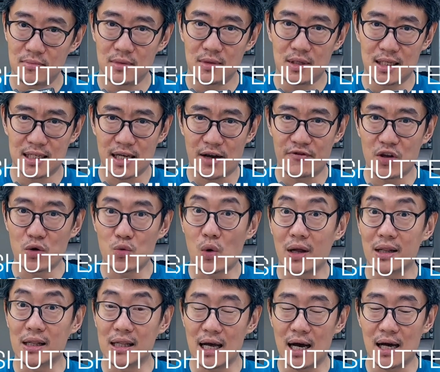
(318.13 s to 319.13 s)
The
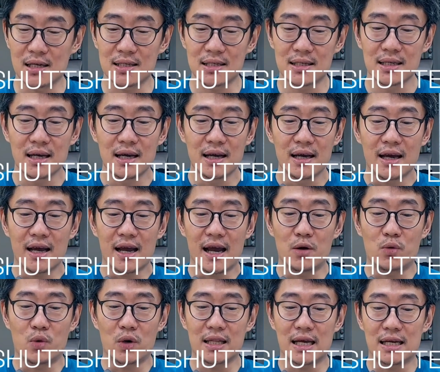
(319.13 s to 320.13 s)
ZV-1 does.
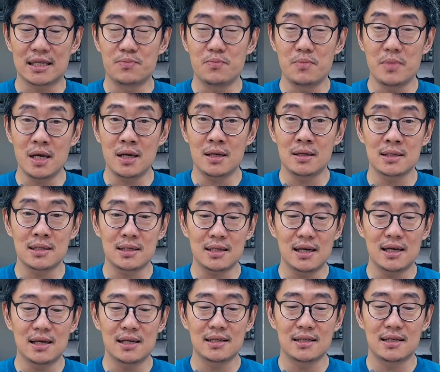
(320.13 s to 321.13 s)
And what that means
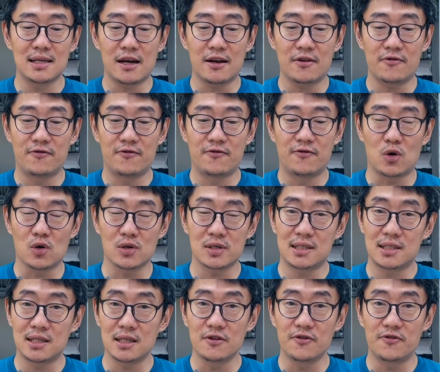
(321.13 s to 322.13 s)
is that for still